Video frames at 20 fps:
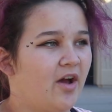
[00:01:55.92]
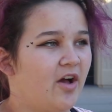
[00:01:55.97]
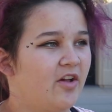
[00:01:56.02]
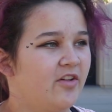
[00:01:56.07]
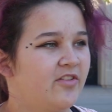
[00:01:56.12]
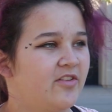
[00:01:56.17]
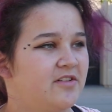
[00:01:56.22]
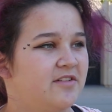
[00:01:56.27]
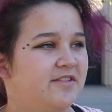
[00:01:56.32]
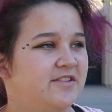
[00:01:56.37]
I
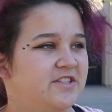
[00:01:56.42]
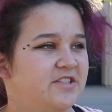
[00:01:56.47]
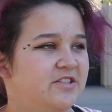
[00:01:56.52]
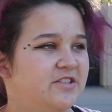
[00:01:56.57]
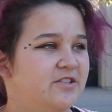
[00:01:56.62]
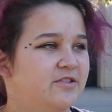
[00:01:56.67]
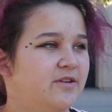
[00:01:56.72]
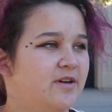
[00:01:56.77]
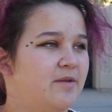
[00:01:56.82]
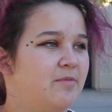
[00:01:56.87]
also
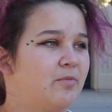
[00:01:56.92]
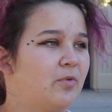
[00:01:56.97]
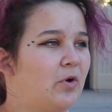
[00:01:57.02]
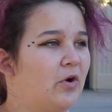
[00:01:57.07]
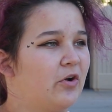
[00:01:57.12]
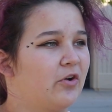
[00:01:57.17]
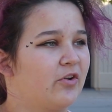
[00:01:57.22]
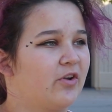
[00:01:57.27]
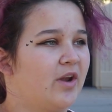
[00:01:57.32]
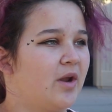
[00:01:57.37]
do
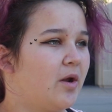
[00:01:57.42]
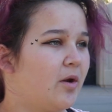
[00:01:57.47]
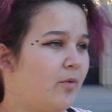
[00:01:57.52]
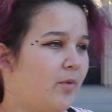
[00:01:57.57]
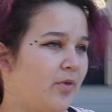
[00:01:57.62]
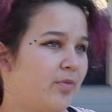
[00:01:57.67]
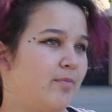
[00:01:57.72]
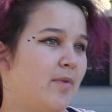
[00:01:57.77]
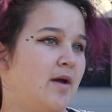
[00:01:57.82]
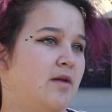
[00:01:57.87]
embroidery
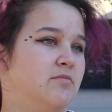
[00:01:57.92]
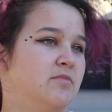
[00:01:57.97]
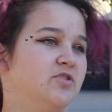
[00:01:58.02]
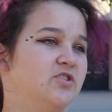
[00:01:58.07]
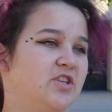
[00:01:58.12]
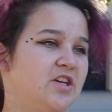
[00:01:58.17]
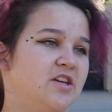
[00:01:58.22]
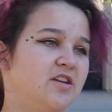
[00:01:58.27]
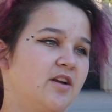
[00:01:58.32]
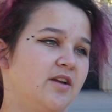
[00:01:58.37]
with my
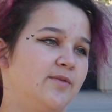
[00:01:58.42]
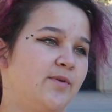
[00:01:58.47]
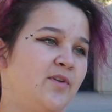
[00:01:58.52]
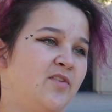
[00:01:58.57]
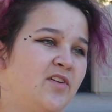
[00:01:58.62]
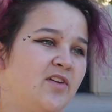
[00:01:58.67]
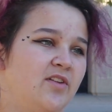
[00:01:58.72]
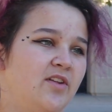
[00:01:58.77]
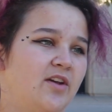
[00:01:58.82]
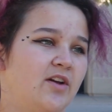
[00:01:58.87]
machine I
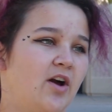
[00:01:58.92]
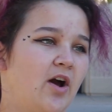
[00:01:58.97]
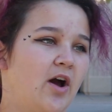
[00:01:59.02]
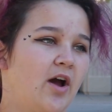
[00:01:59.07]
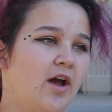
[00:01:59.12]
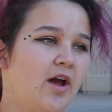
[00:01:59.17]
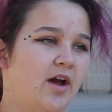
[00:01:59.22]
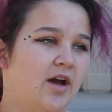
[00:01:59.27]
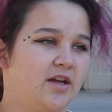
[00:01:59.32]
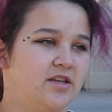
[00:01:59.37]
recently
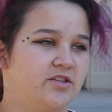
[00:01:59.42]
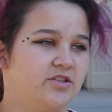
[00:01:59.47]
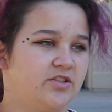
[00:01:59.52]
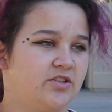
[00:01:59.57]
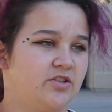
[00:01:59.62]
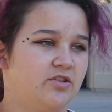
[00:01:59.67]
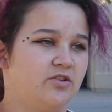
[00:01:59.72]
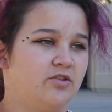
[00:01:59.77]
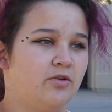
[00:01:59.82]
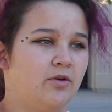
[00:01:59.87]
got. I
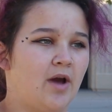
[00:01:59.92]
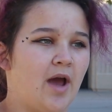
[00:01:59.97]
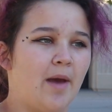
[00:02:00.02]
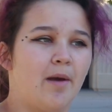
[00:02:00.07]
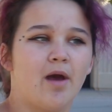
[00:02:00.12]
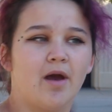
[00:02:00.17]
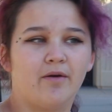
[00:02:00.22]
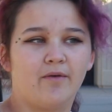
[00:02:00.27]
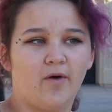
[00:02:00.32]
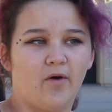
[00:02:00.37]
do, I,
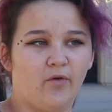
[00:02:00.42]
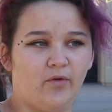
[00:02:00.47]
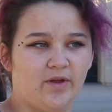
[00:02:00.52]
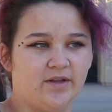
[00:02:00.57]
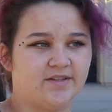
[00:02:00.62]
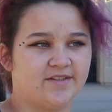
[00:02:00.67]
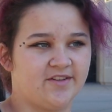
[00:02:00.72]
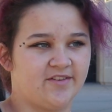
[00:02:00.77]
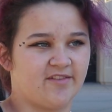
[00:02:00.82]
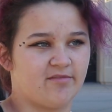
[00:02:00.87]
have
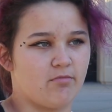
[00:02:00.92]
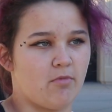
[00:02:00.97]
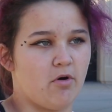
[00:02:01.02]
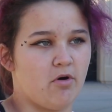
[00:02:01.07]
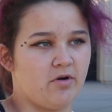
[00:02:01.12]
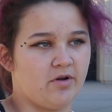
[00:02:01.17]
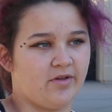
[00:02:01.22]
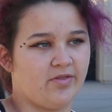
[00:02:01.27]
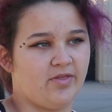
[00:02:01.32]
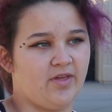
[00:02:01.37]
only done
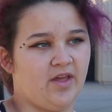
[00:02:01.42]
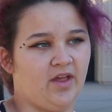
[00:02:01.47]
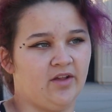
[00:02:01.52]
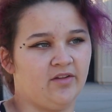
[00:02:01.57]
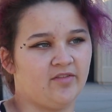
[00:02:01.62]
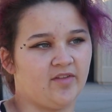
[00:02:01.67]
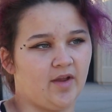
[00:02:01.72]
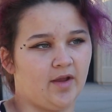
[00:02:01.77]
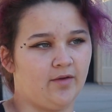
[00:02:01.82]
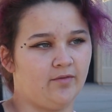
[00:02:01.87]
smaller
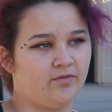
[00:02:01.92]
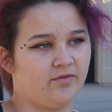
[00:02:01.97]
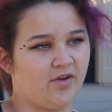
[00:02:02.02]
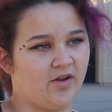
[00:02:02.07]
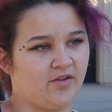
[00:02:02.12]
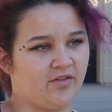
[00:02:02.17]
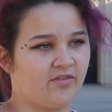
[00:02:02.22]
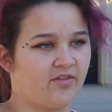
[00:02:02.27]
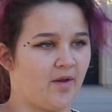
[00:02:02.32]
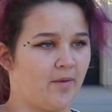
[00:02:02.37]
things. I've
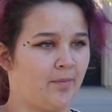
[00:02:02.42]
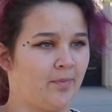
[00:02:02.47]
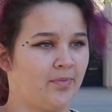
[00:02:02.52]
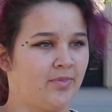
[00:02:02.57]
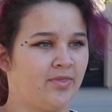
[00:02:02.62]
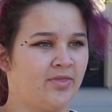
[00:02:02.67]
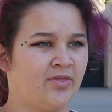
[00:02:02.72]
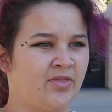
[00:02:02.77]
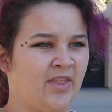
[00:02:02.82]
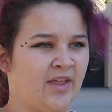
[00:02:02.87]
done some
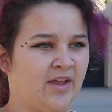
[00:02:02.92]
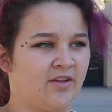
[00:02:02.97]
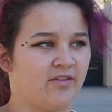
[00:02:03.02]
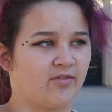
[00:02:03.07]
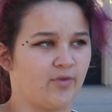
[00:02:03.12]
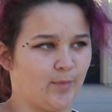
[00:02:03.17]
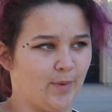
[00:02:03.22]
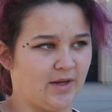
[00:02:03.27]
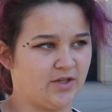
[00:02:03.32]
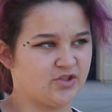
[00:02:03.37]

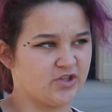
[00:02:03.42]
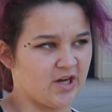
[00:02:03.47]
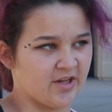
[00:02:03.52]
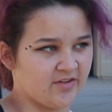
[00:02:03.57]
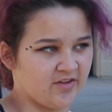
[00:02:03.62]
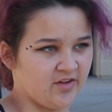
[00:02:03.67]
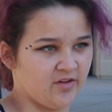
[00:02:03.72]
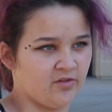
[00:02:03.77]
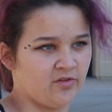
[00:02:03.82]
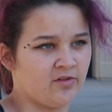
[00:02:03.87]
things for my
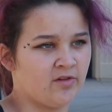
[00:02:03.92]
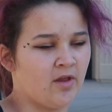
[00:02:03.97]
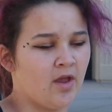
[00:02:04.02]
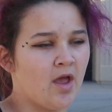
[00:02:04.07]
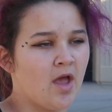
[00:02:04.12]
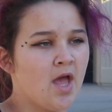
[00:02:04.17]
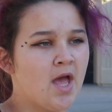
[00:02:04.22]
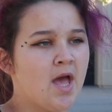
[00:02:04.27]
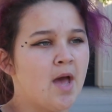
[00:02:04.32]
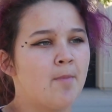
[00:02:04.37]
dresses,
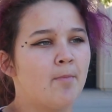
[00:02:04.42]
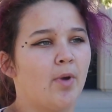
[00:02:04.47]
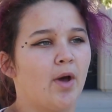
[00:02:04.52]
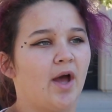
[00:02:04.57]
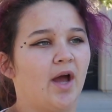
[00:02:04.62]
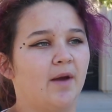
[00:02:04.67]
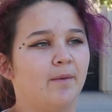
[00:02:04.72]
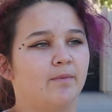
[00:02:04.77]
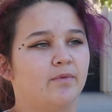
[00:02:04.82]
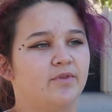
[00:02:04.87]
but
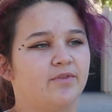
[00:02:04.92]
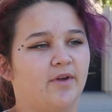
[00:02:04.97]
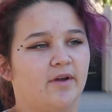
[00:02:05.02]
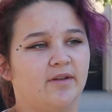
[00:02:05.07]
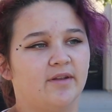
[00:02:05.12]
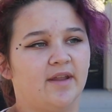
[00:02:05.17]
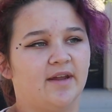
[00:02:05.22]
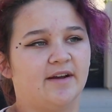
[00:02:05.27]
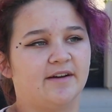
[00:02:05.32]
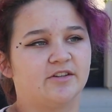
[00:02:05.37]
I've
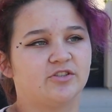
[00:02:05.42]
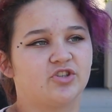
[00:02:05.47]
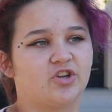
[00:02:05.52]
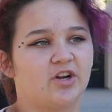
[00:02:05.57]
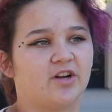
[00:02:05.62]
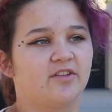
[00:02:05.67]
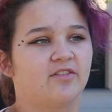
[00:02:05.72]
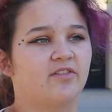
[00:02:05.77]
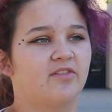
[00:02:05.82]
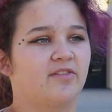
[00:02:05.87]
done like
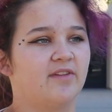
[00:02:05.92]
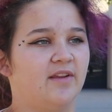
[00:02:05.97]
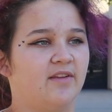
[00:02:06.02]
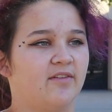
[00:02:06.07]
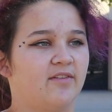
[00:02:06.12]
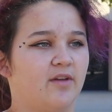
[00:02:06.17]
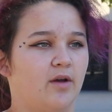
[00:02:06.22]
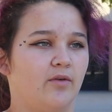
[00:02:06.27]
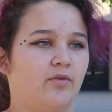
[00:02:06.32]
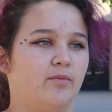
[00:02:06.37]
shirts
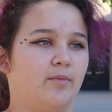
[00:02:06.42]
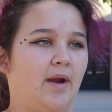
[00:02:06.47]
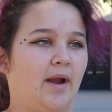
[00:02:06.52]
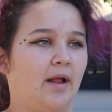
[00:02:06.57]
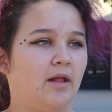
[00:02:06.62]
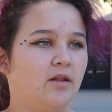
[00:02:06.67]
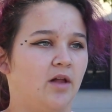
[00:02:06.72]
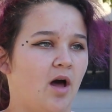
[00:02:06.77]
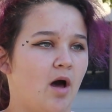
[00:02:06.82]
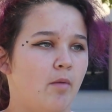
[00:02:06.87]
and stuff for my
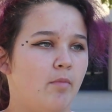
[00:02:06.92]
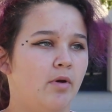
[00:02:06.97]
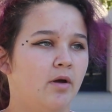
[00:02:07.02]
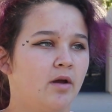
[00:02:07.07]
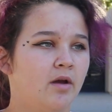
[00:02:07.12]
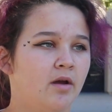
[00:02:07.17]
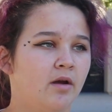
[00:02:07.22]
club.